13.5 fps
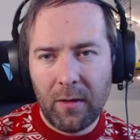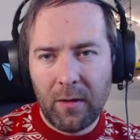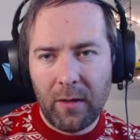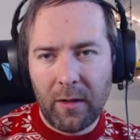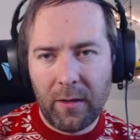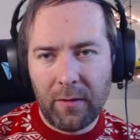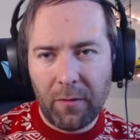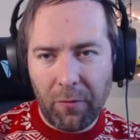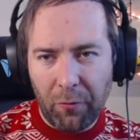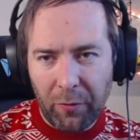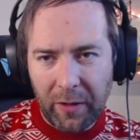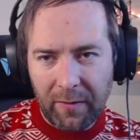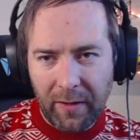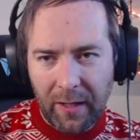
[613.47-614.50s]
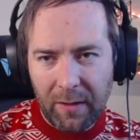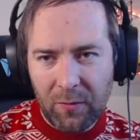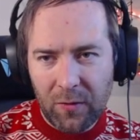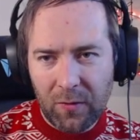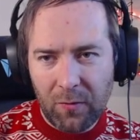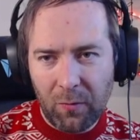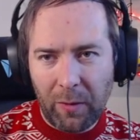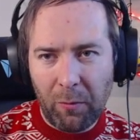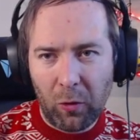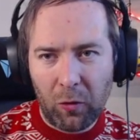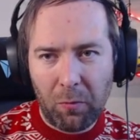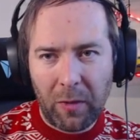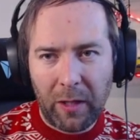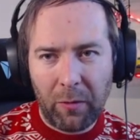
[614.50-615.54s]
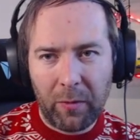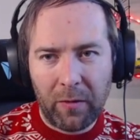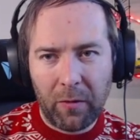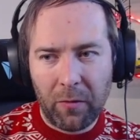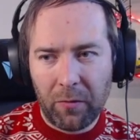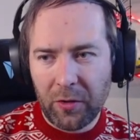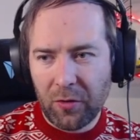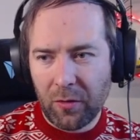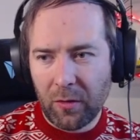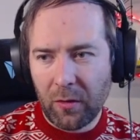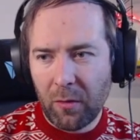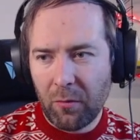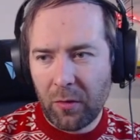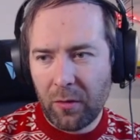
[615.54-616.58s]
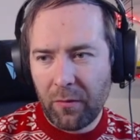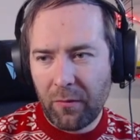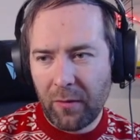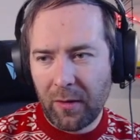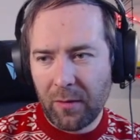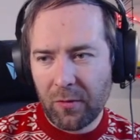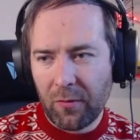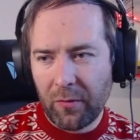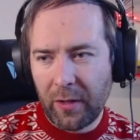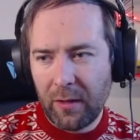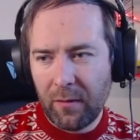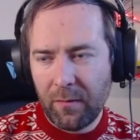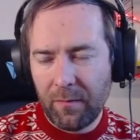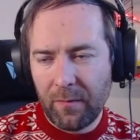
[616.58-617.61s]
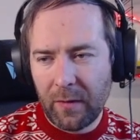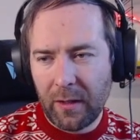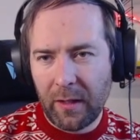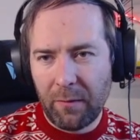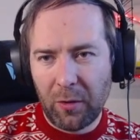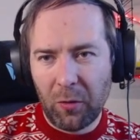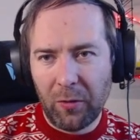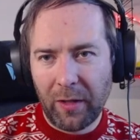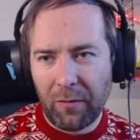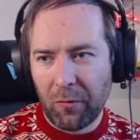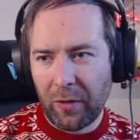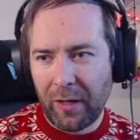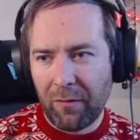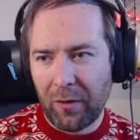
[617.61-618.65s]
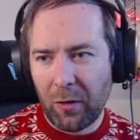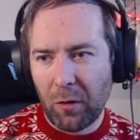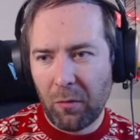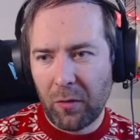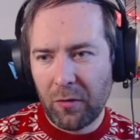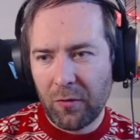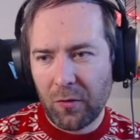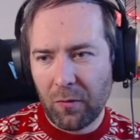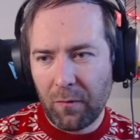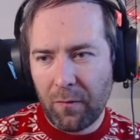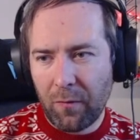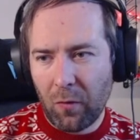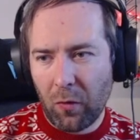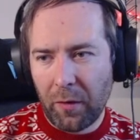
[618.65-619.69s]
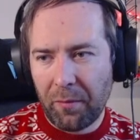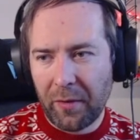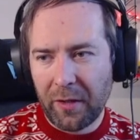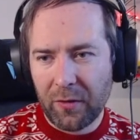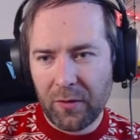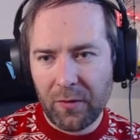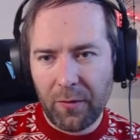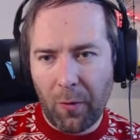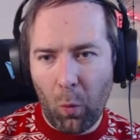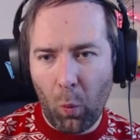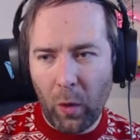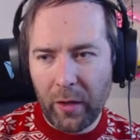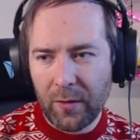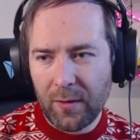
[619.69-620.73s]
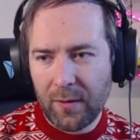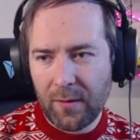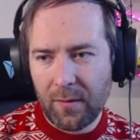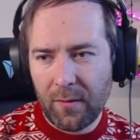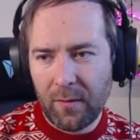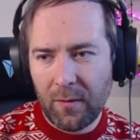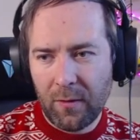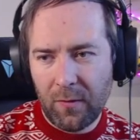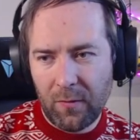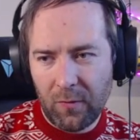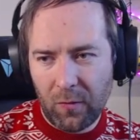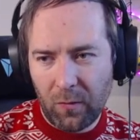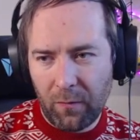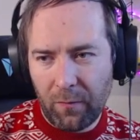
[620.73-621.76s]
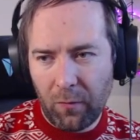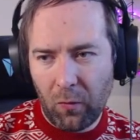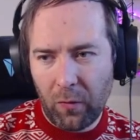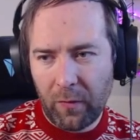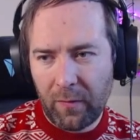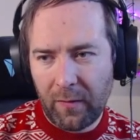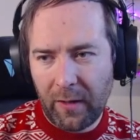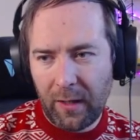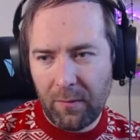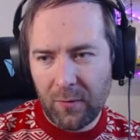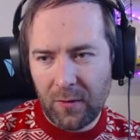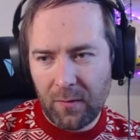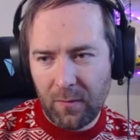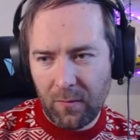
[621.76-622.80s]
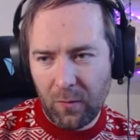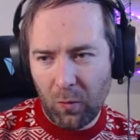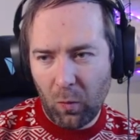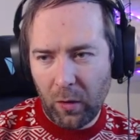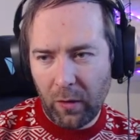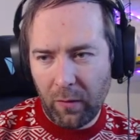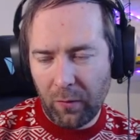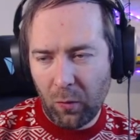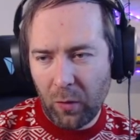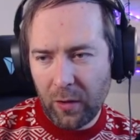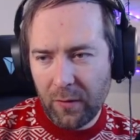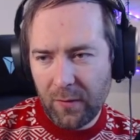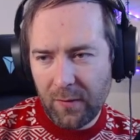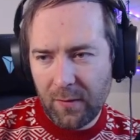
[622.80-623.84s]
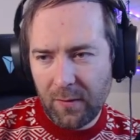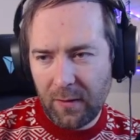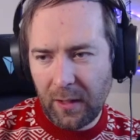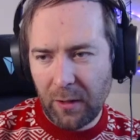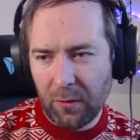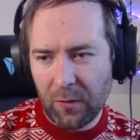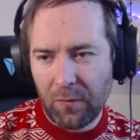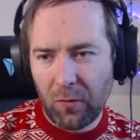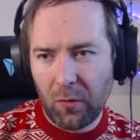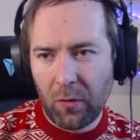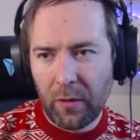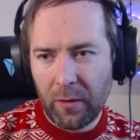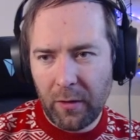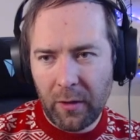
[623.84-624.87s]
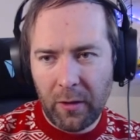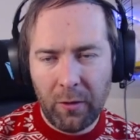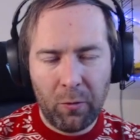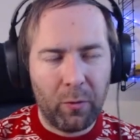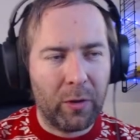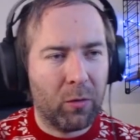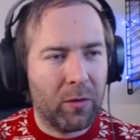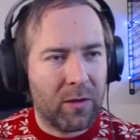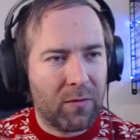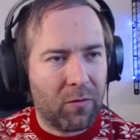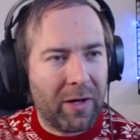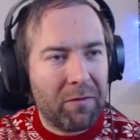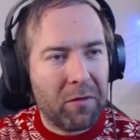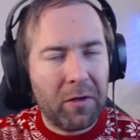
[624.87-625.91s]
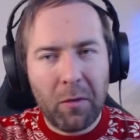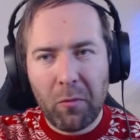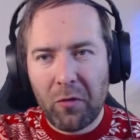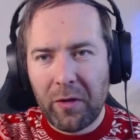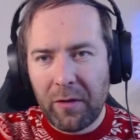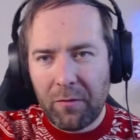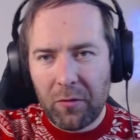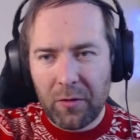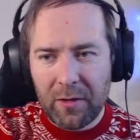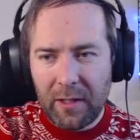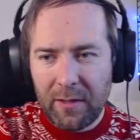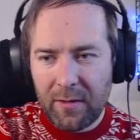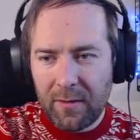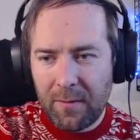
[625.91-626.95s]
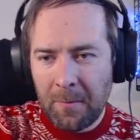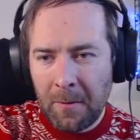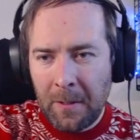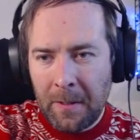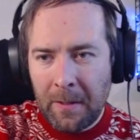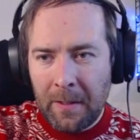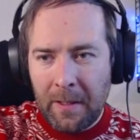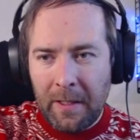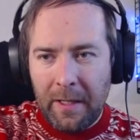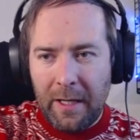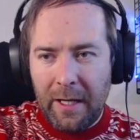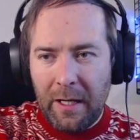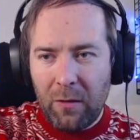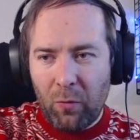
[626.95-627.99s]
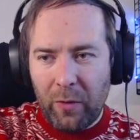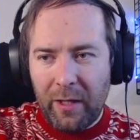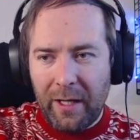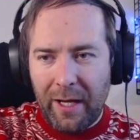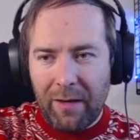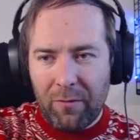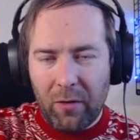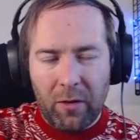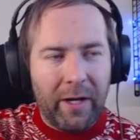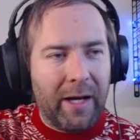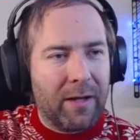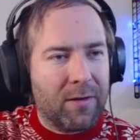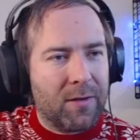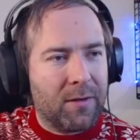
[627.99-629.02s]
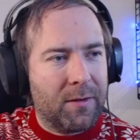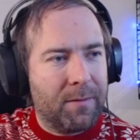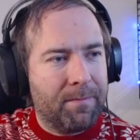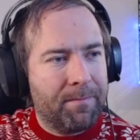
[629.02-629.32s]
And the 3 times we multiply with the original number, 3 times 3, and we do that for every number. So 4 appears once, so 4 times the 1 of the ones equals 4. We do this for every number in the first list, and we have our answer.